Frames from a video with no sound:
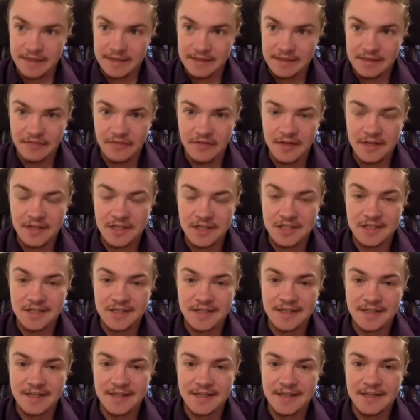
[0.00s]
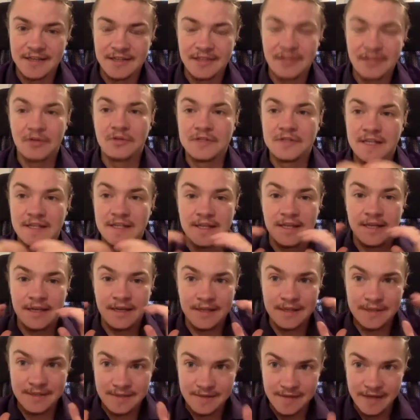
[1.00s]
any French, know that it
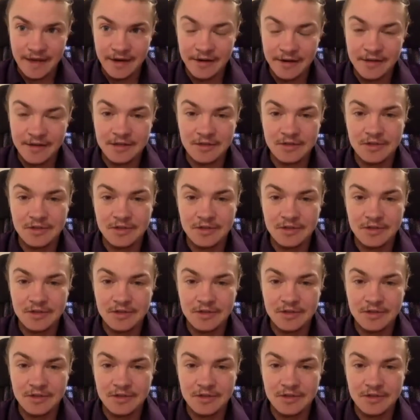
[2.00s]
is there.